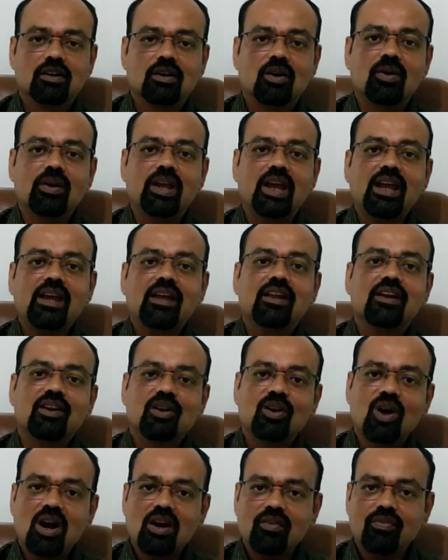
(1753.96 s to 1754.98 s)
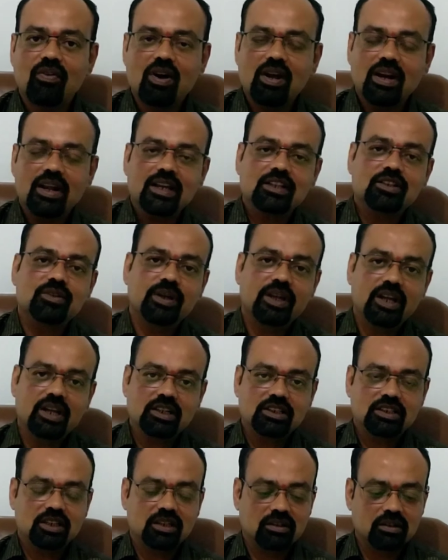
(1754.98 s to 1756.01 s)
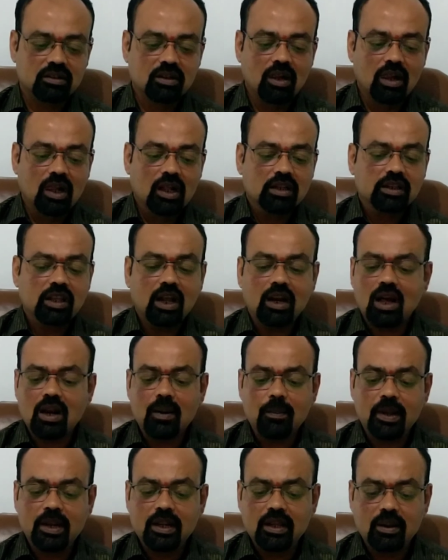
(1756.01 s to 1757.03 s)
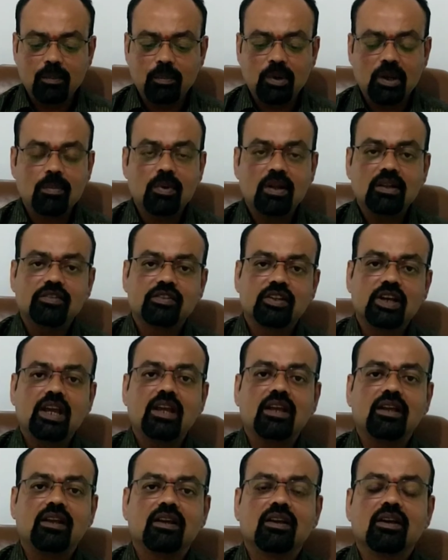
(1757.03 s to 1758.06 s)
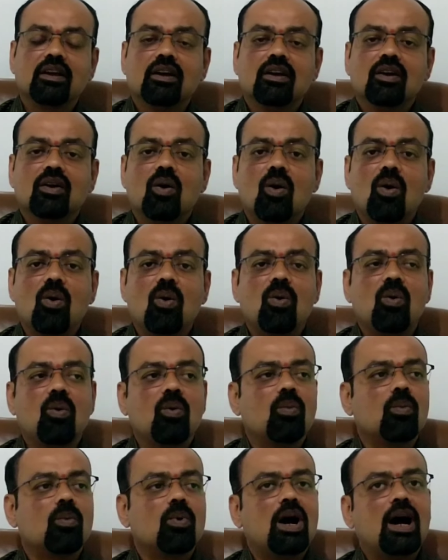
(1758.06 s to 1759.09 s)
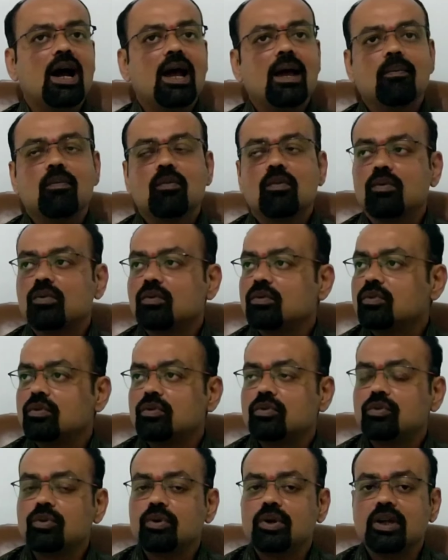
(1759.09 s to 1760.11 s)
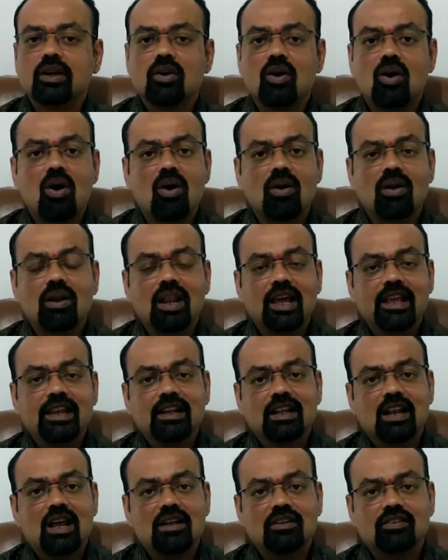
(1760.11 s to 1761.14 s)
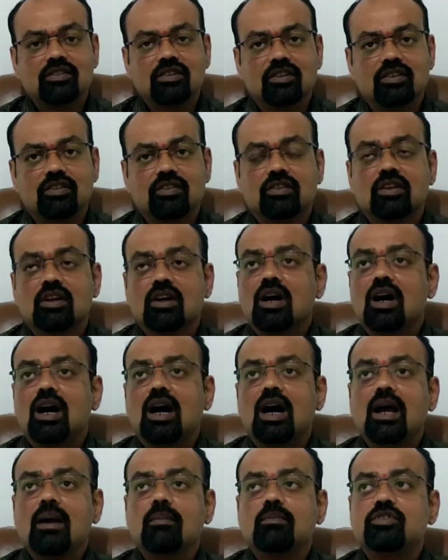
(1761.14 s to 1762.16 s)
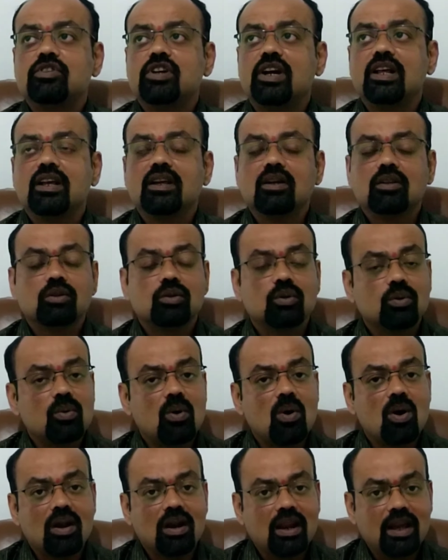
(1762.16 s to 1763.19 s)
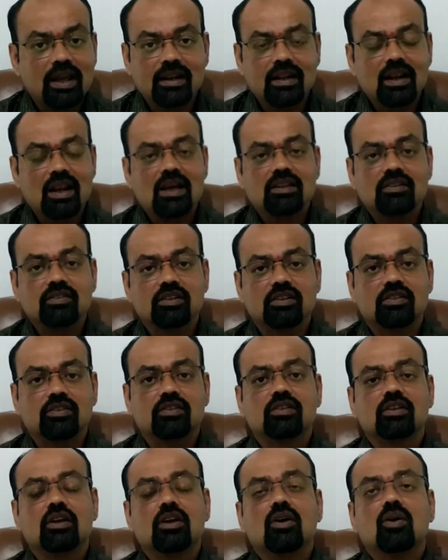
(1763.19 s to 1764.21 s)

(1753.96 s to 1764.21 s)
Okay? Not for education. There are many people saying, oh, I am doing online classes. I am studying through online classes.